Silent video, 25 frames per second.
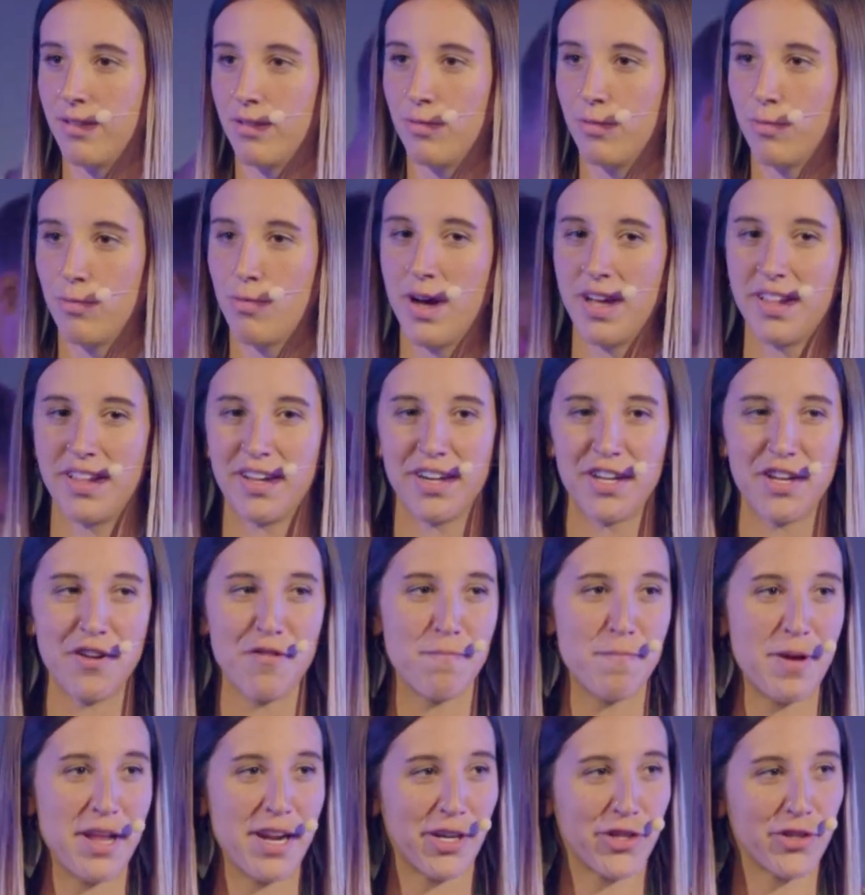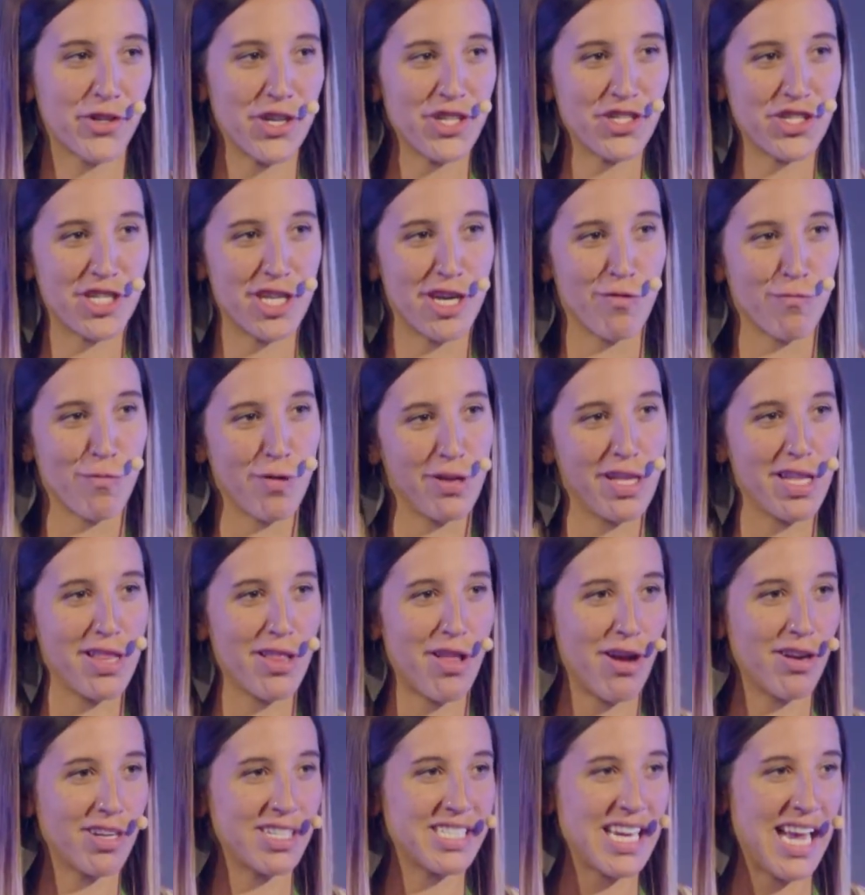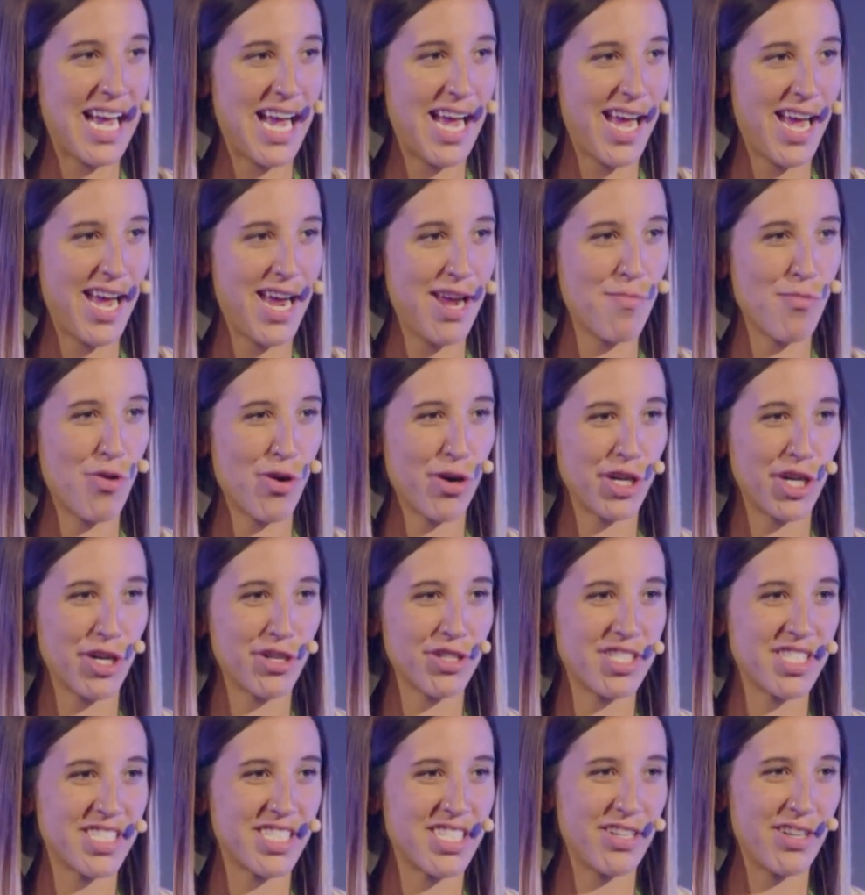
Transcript: whether you've been a Christian a really long time or you're still